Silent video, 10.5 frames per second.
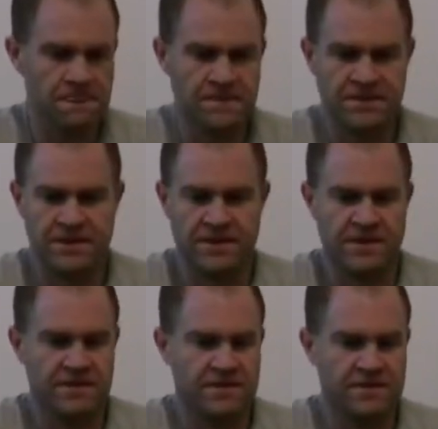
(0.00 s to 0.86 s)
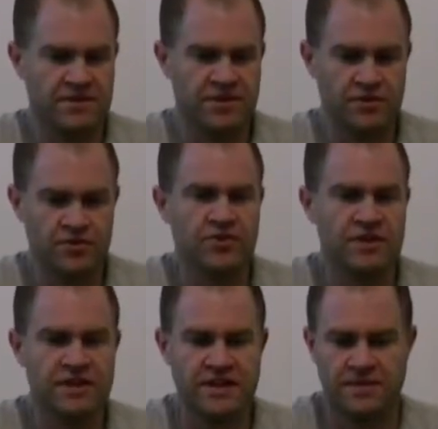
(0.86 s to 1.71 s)
You
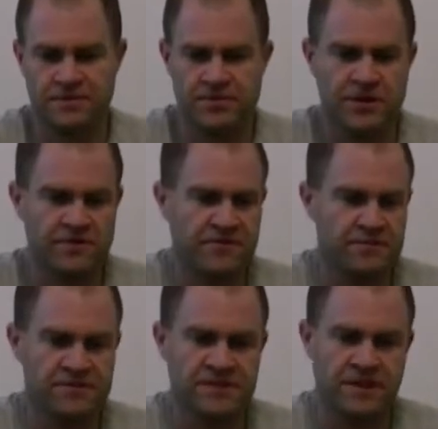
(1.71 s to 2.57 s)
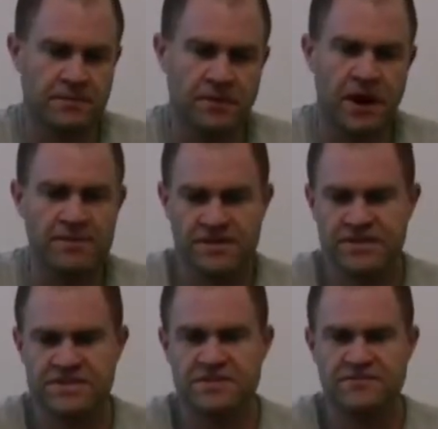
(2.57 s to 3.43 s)
can get up to 300 feet per second. Probably
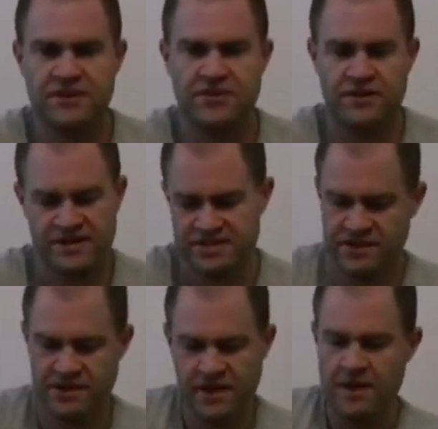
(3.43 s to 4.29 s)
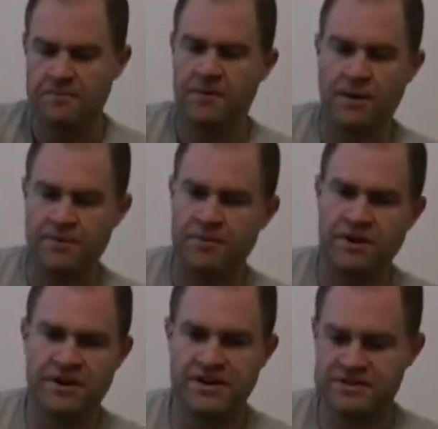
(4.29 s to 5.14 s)
in this configuration, probably
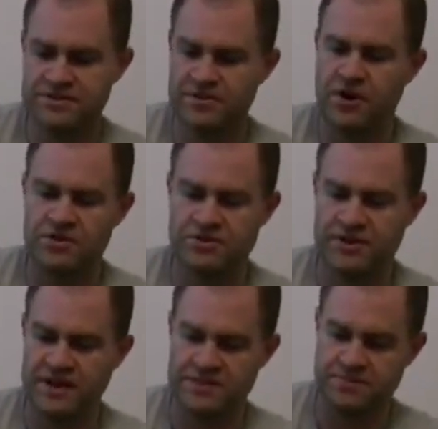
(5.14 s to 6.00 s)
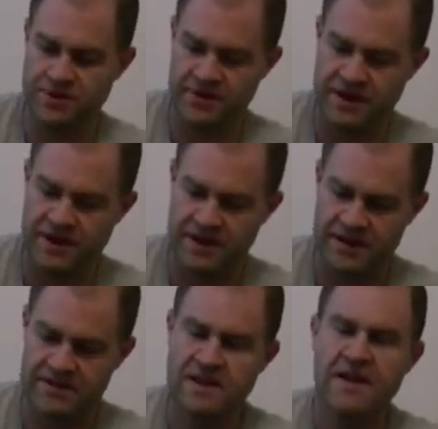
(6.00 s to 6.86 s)
bringing it into an archery expert
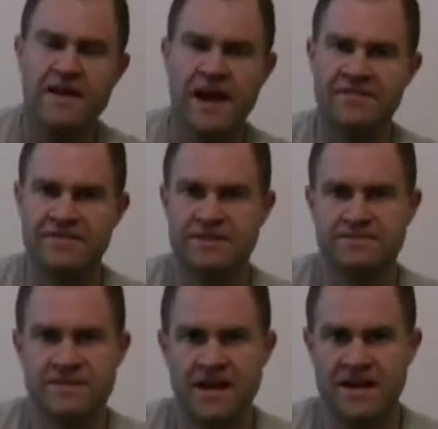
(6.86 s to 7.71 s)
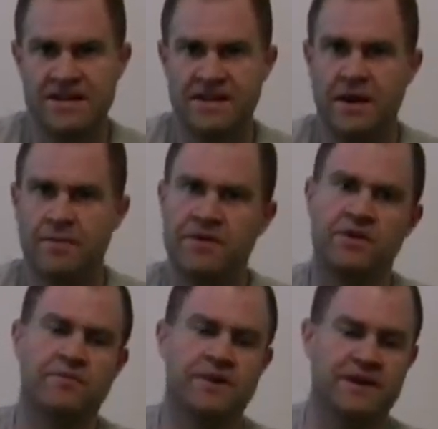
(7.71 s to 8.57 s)
and having them tighten it up a
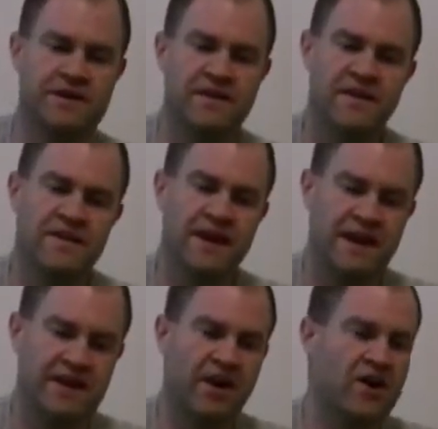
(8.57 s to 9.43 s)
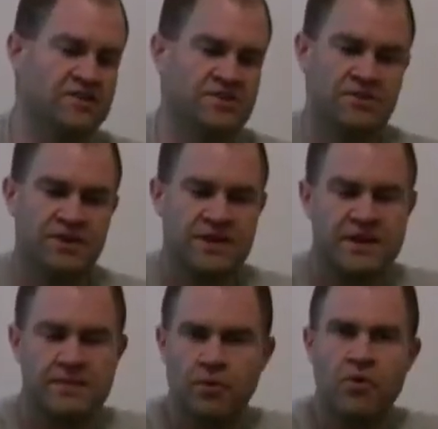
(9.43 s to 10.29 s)
little bit, and also
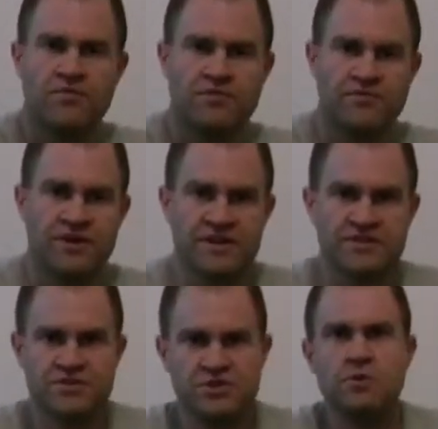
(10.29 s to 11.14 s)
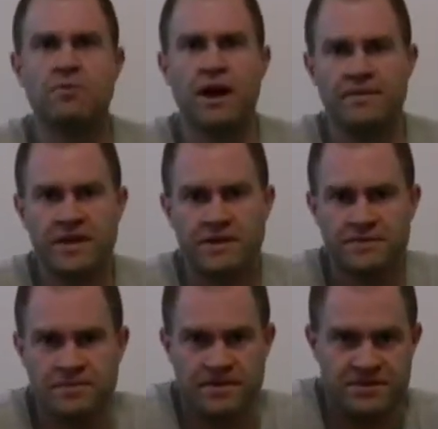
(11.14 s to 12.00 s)
getting it bored for freak inserts, you could probably get
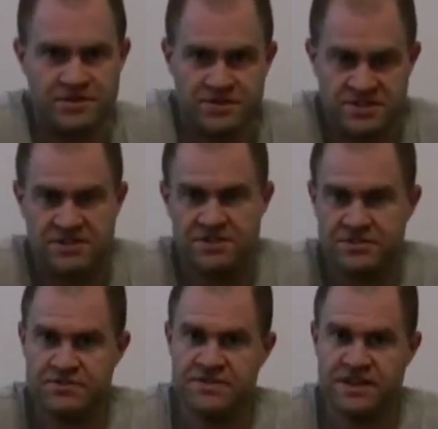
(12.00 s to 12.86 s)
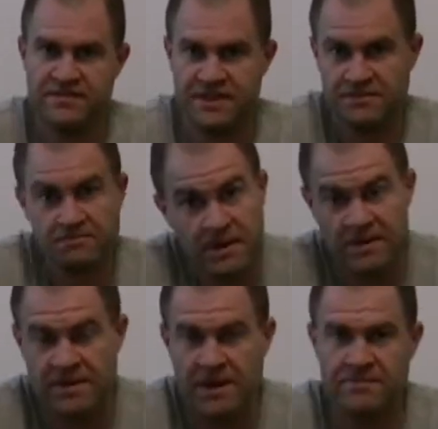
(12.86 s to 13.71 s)
up to maybe 260, 270,
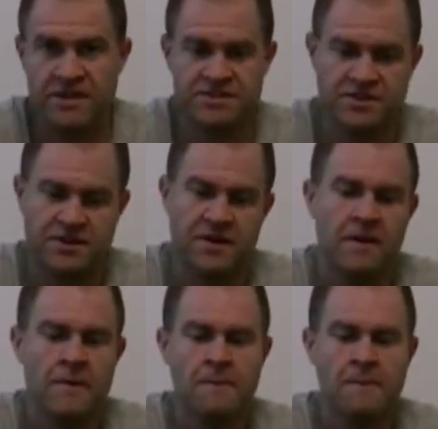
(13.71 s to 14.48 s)
maybe, I'm not sure.